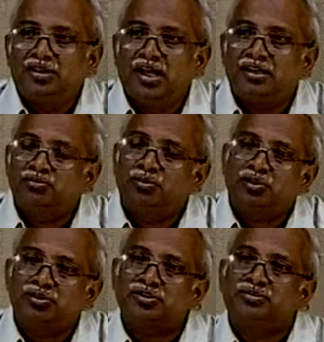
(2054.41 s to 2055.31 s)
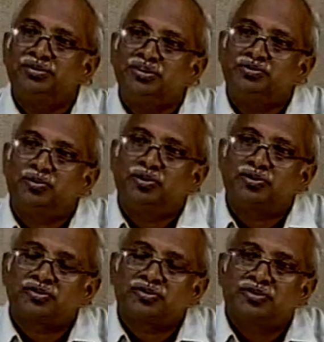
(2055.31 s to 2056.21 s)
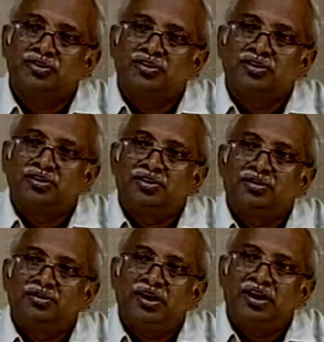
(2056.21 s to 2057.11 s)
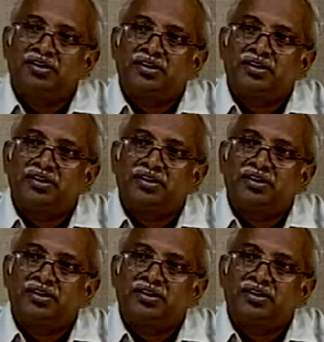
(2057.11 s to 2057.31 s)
and most of these boats were